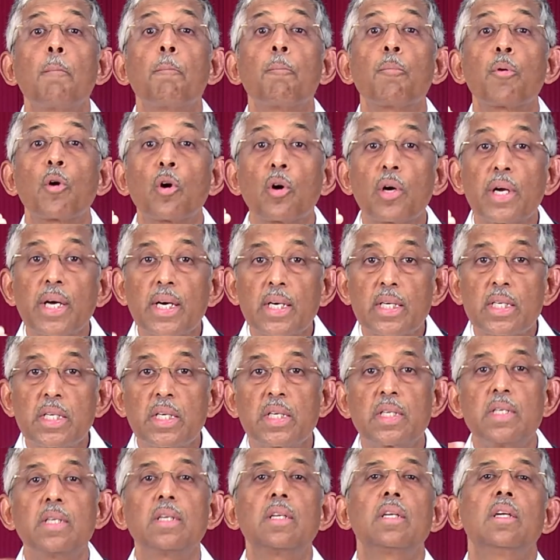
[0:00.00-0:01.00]

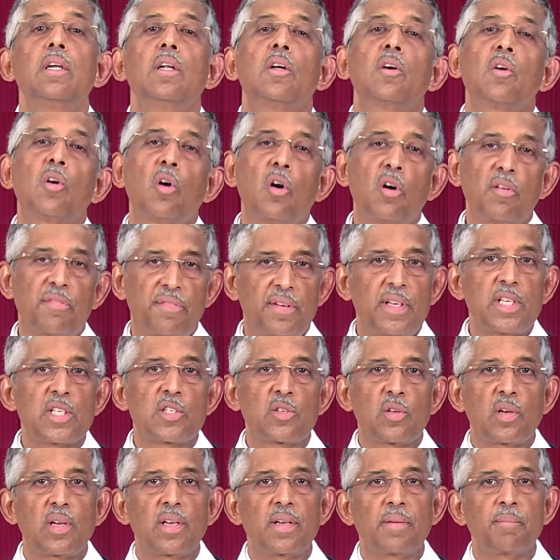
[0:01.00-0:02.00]
production of
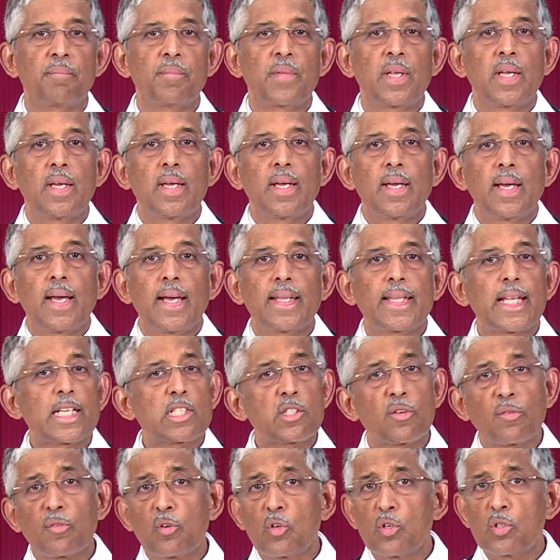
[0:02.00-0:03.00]
insulin. And
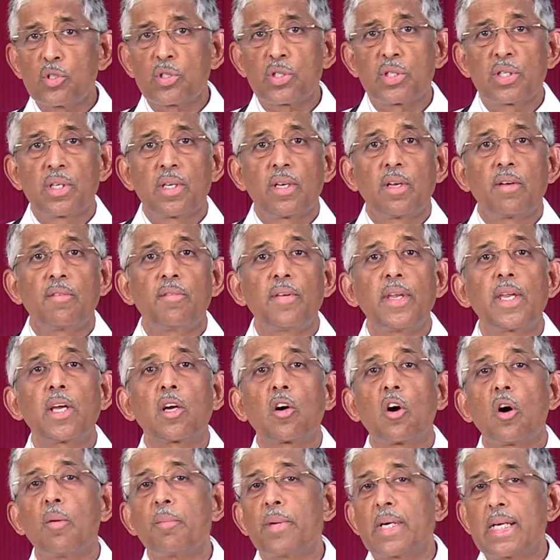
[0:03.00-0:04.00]
that's, of course, very
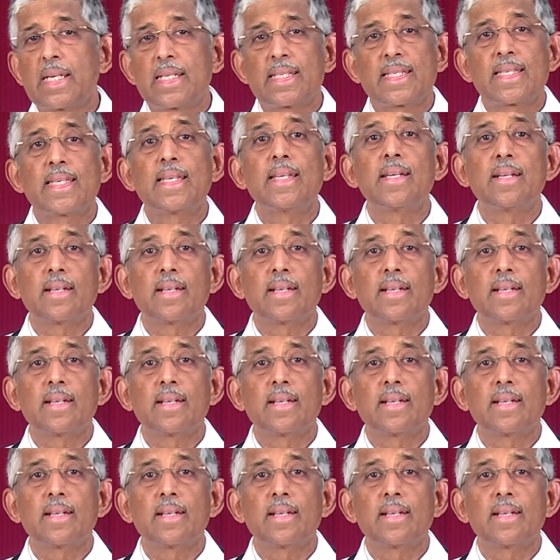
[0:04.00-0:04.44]
commonly seen